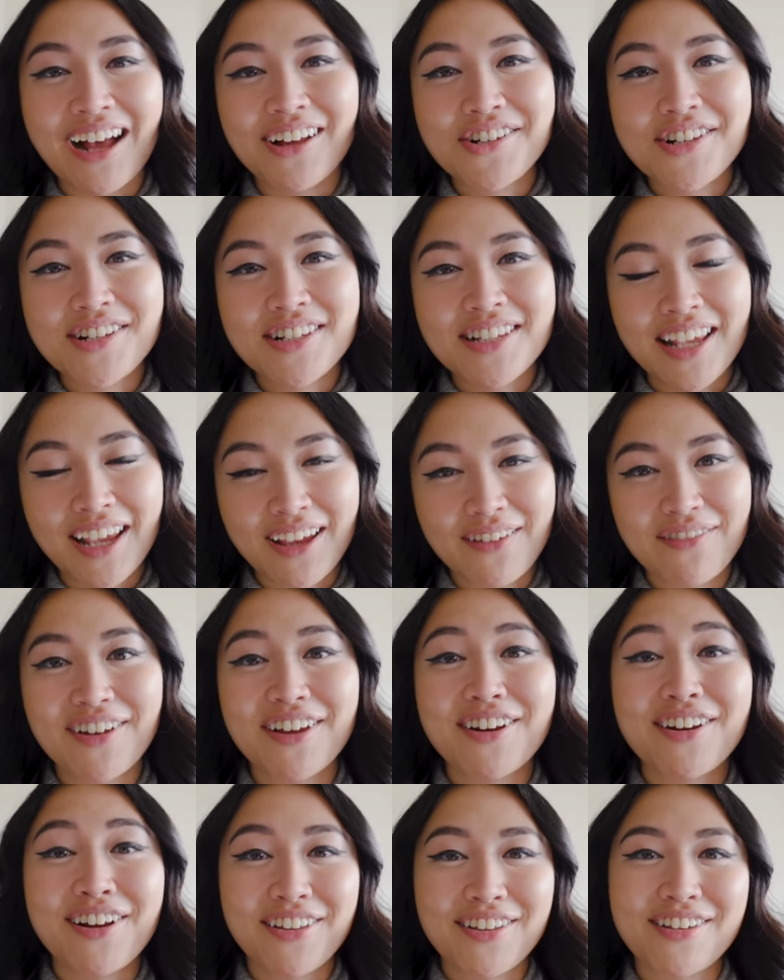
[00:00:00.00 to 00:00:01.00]
I'll just give
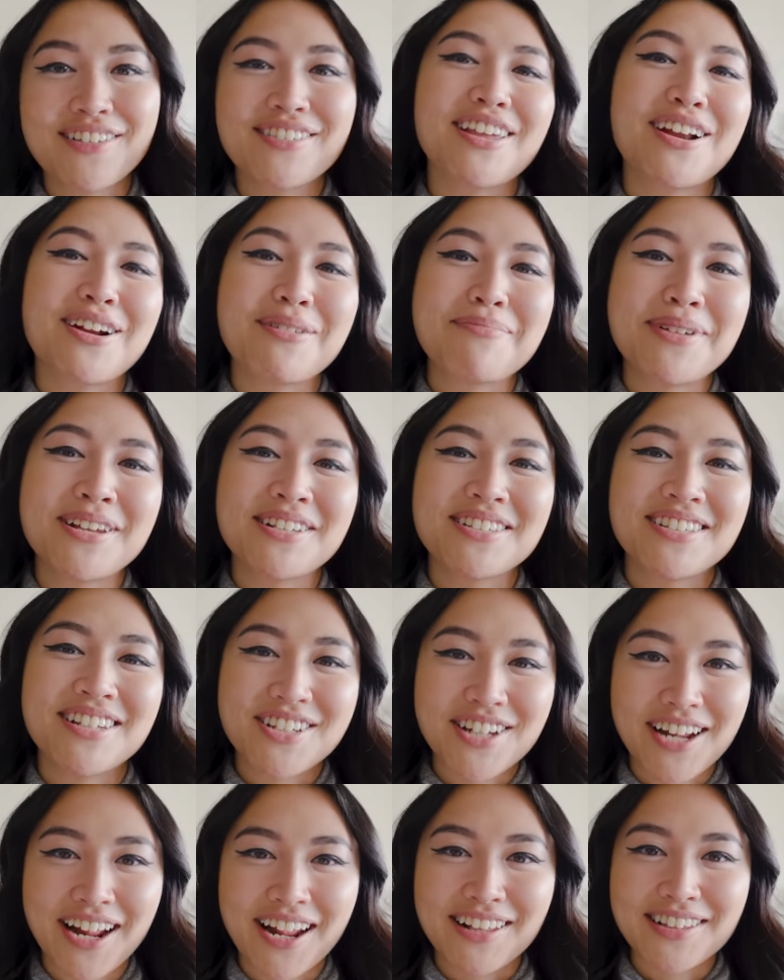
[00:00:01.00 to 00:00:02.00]
another therapist a
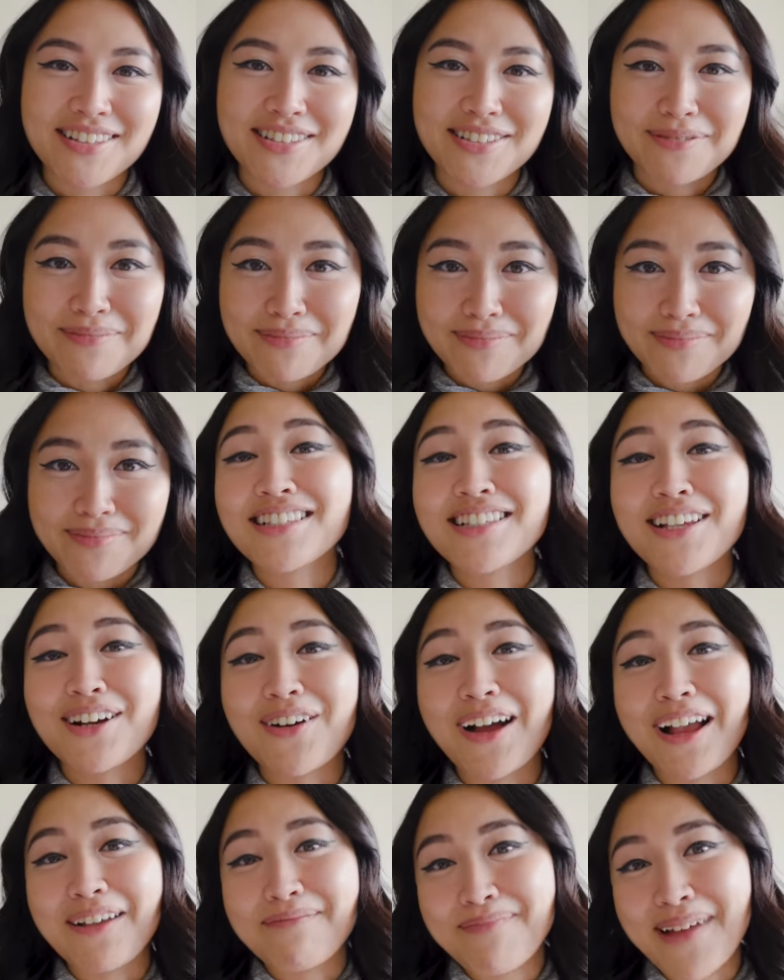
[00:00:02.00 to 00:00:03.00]
chance. So
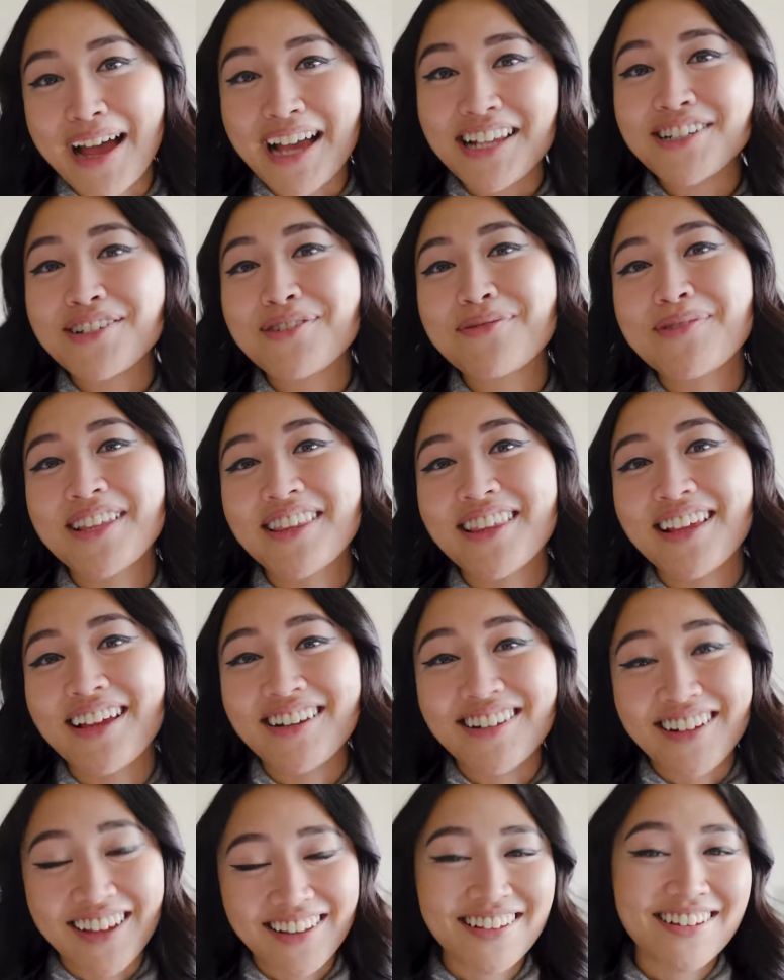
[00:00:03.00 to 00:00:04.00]
I matched with
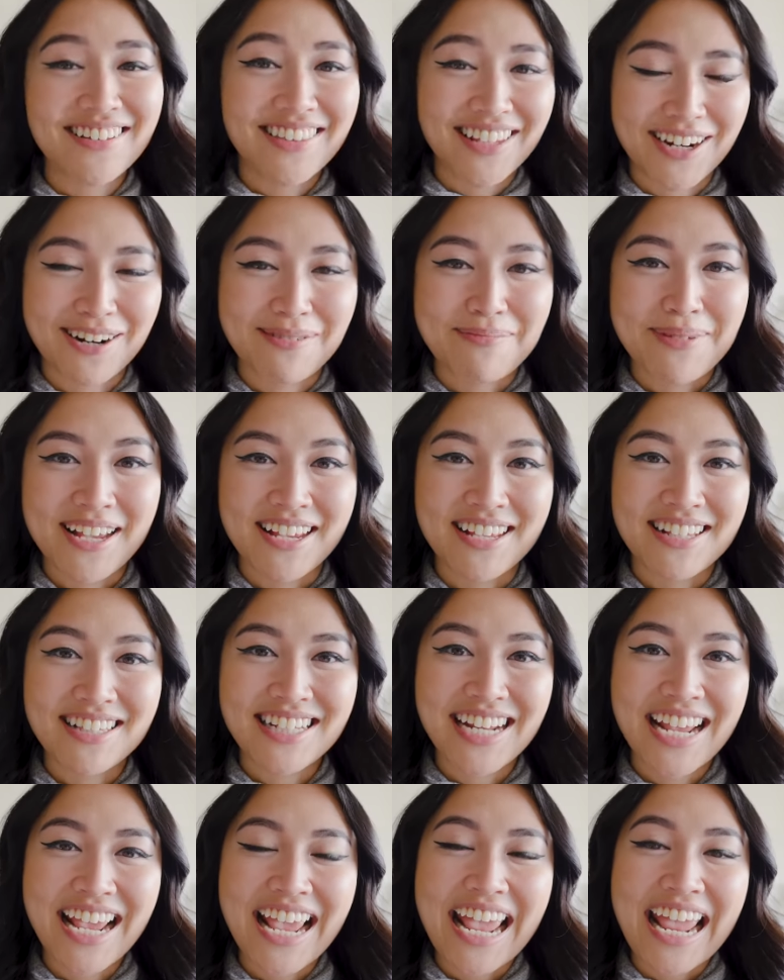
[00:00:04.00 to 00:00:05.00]
another
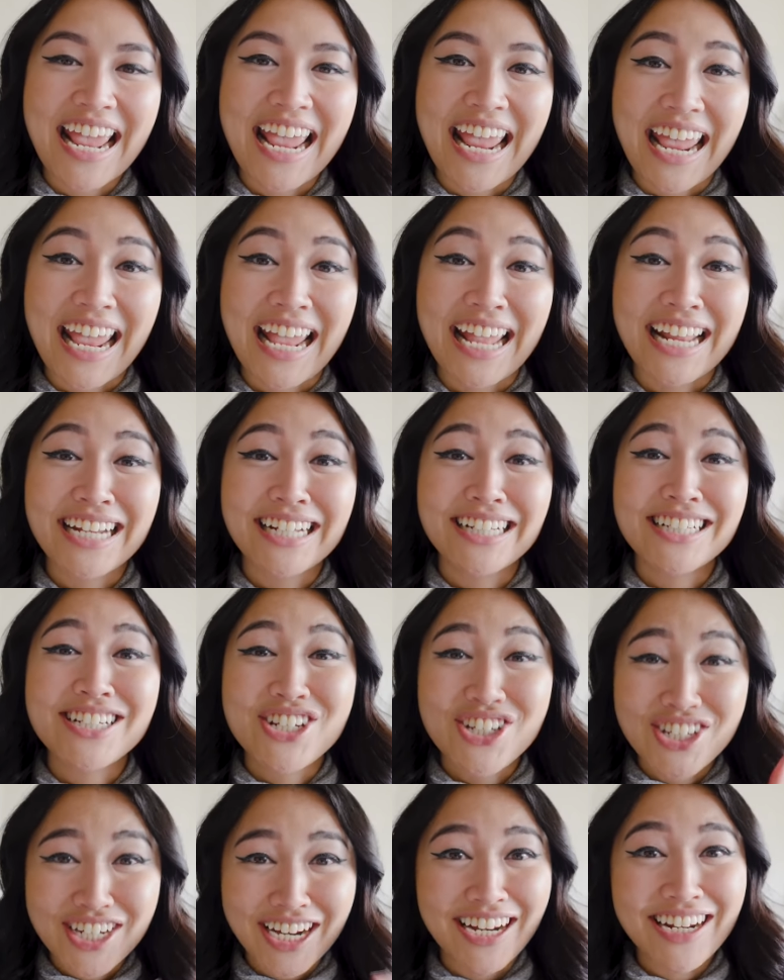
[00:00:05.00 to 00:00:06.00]
therapist, and
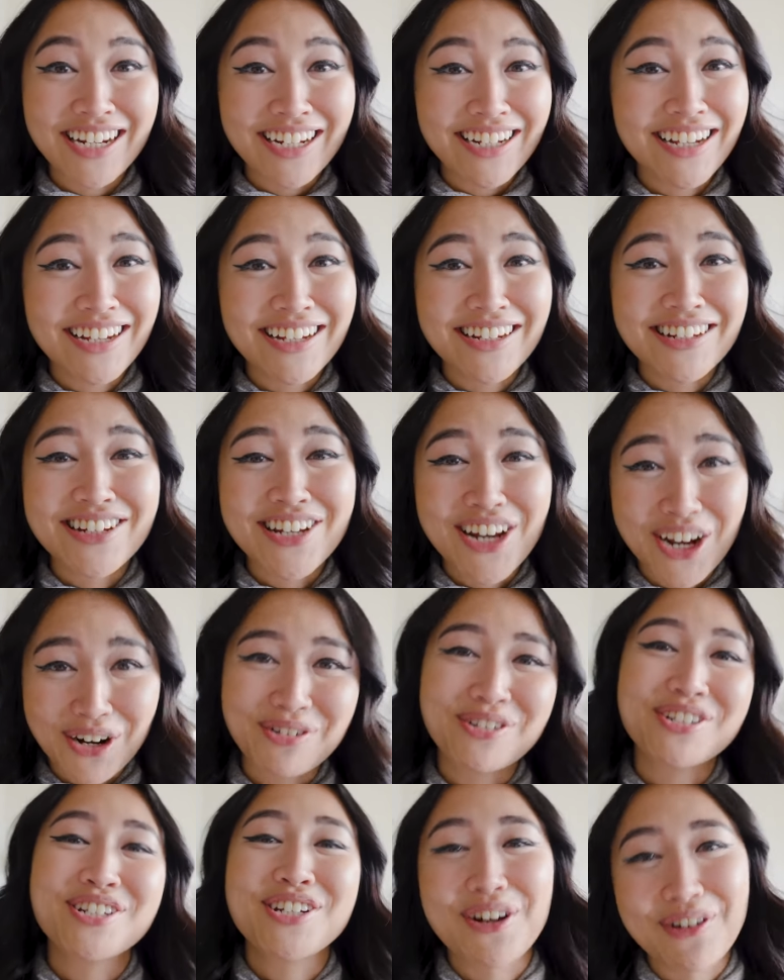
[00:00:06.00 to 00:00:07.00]
she no
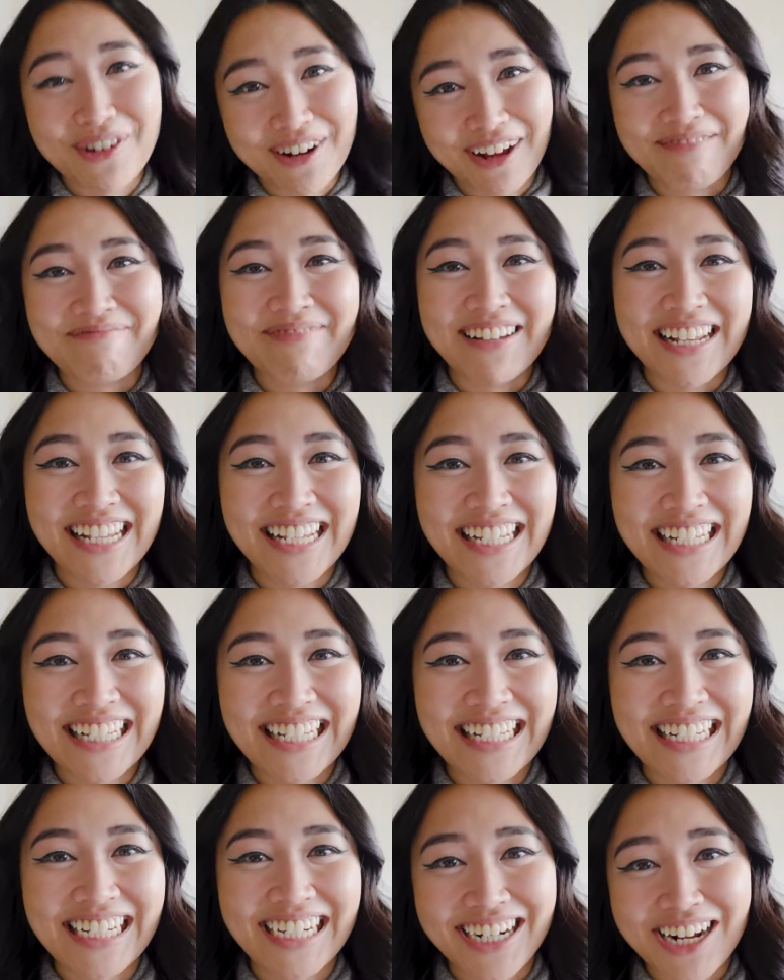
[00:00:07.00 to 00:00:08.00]
showed on me
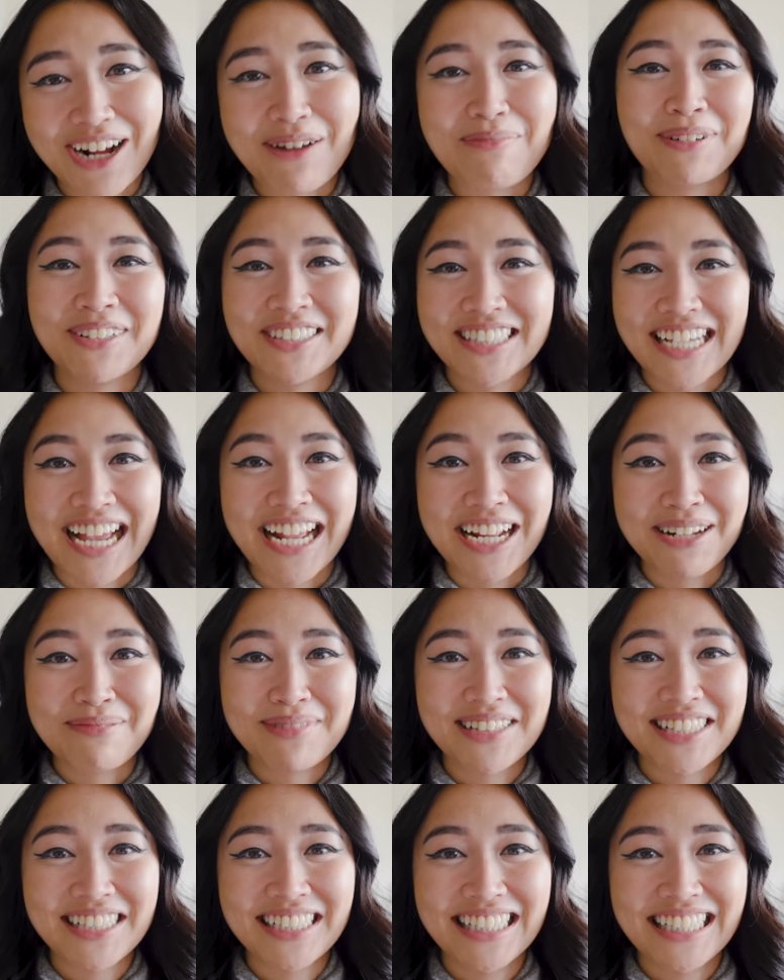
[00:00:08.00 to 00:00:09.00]
a couple
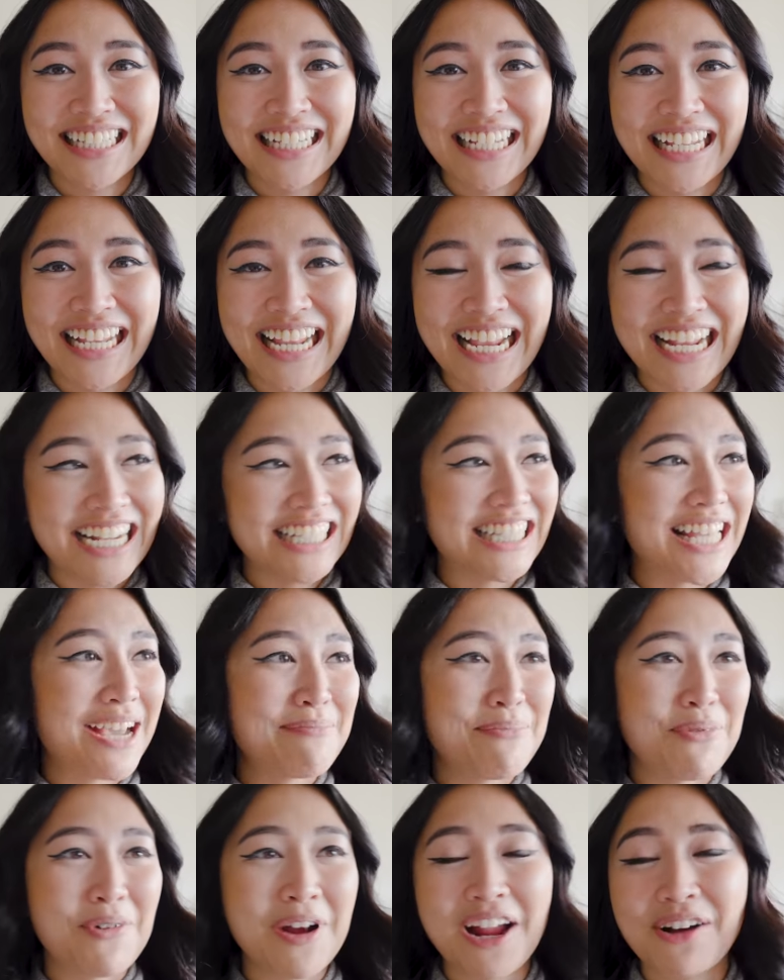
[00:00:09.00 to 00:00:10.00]
times. And at
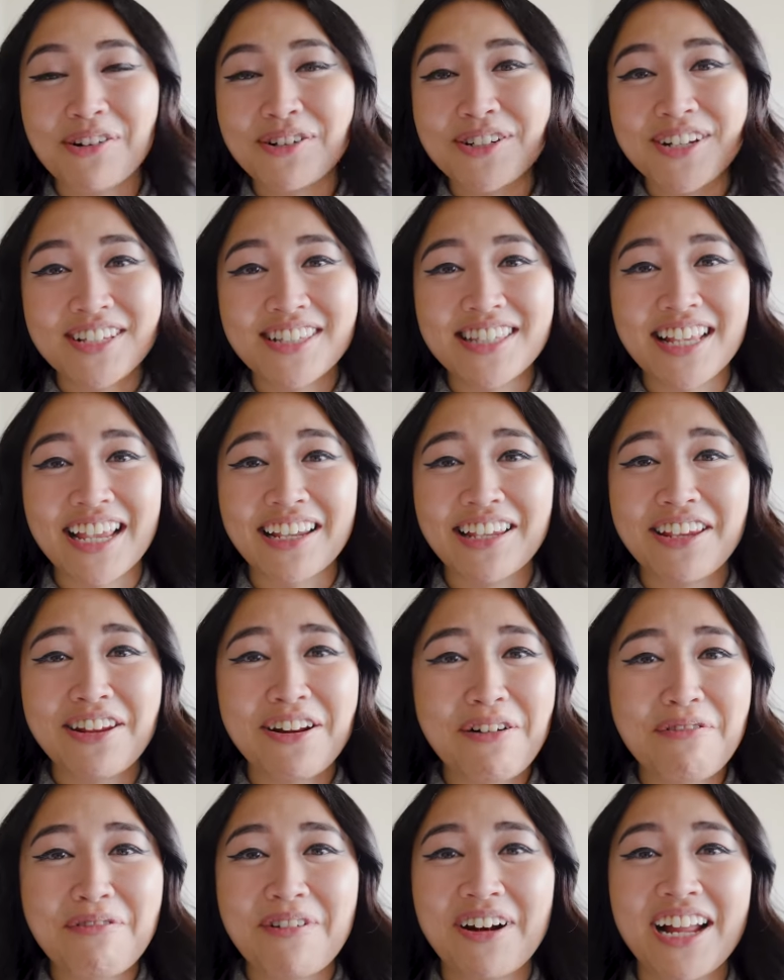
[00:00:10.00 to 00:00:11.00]
that point, I was just like, you
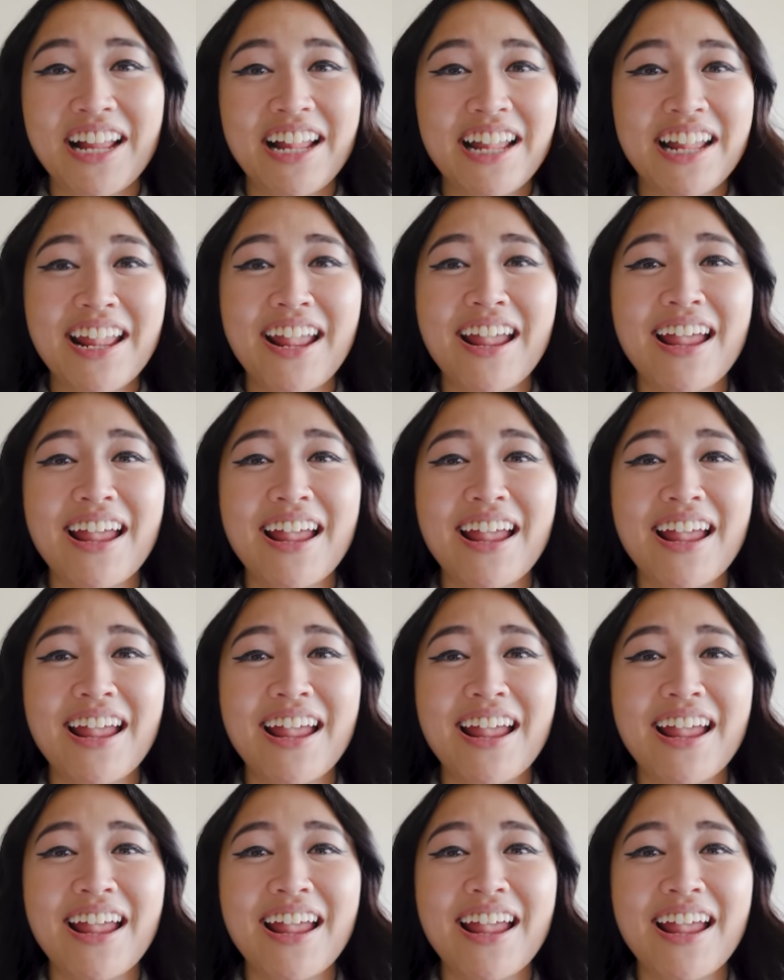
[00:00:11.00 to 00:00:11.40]
know what?